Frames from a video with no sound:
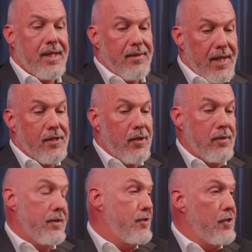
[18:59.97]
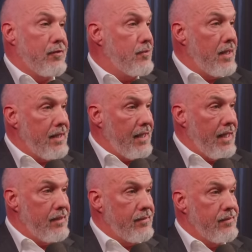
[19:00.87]
then gold and silver is money
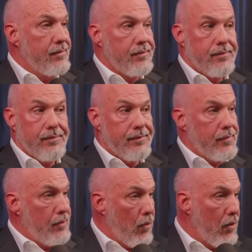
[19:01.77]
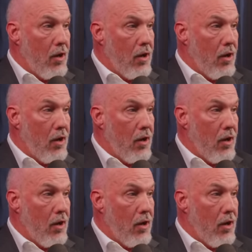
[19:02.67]
again, or